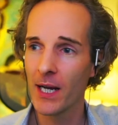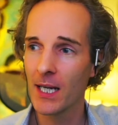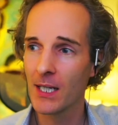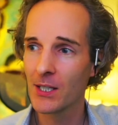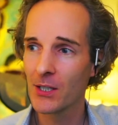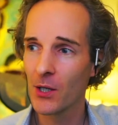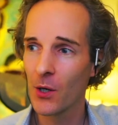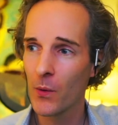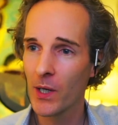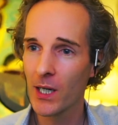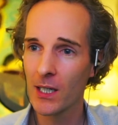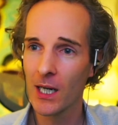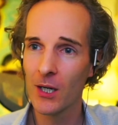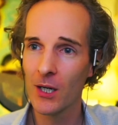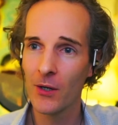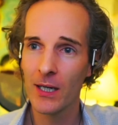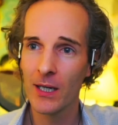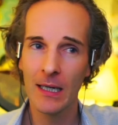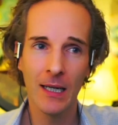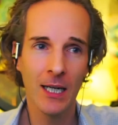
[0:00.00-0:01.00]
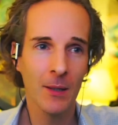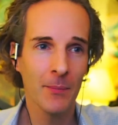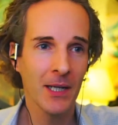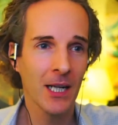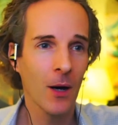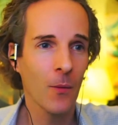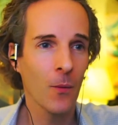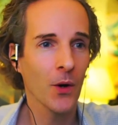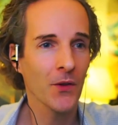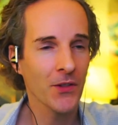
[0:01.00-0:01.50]
So we're going to look a little bit
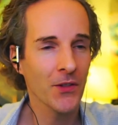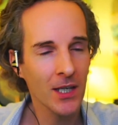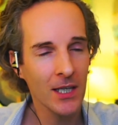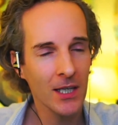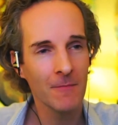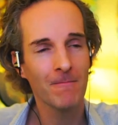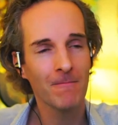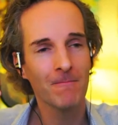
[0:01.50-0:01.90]
at what the